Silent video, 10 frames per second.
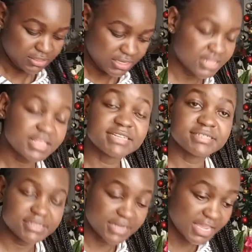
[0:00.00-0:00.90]
And that's
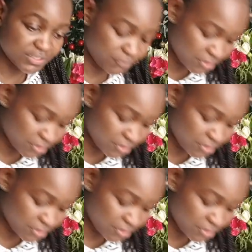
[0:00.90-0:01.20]
it, guys, for